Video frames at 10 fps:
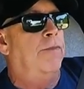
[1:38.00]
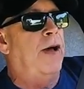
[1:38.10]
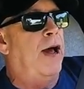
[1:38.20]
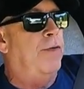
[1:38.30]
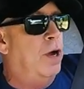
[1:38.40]

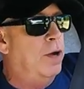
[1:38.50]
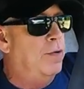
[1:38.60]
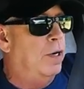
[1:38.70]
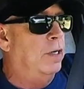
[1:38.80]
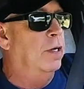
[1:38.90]

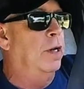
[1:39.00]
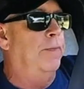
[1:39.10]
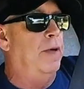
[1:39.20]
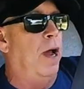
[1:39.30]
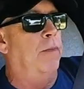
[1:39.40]
500,
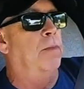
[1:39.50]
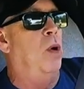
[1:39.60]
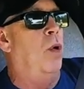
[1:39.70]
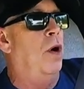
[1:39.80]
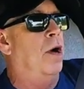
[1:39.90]
if not
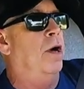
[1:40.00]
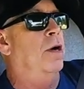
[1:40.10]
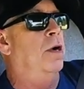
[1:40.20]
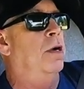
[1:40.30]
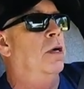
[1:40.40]
more.
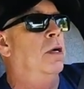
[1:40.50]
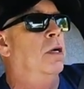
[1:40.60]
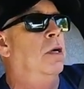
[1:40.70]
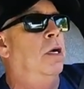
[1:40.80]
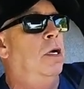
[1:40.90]

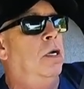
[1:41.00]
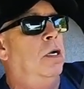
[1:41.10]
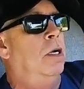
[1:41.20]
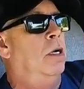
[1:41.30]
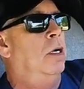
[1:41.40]

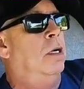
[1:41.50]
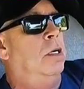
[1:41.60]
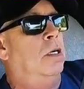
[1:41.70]
Where we're going,